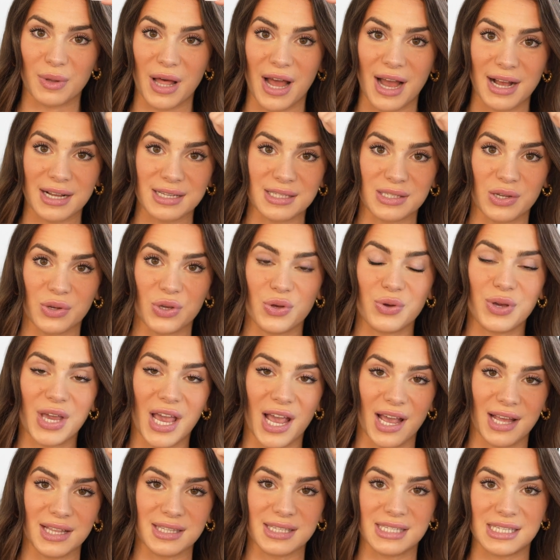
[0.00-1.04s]
black, so you
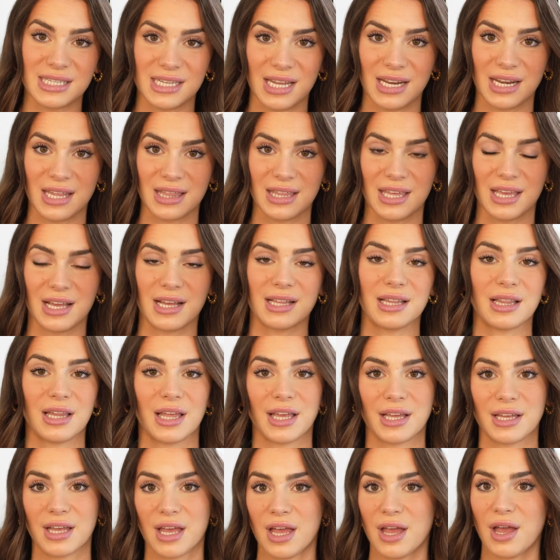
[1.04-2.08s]
can't see anything.
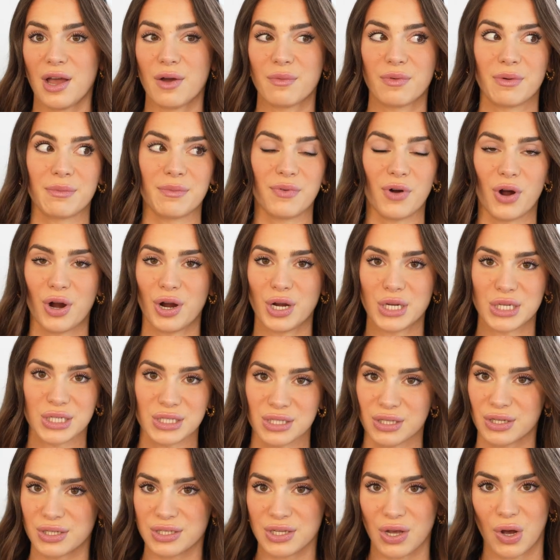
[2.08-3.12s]
Like from far, it
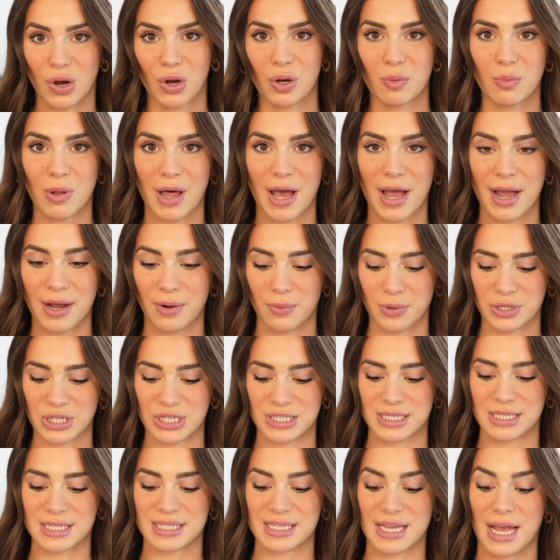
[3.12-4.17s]
just looks all black, which
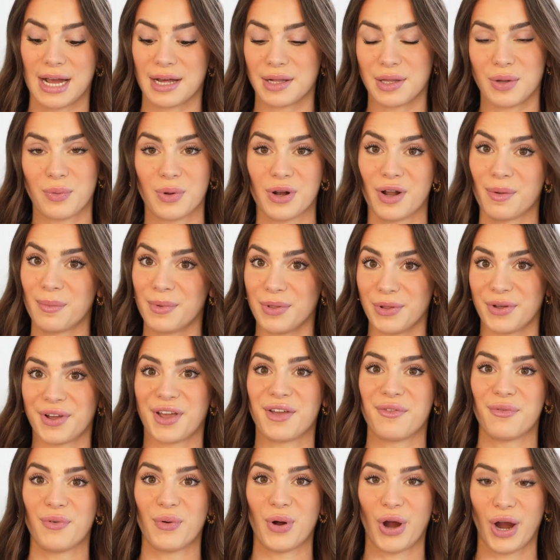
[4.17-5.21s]
is exactly what I've been
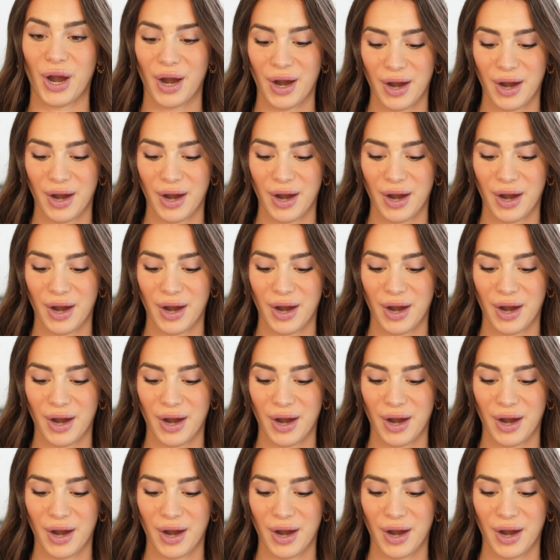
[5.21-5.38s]
looking for.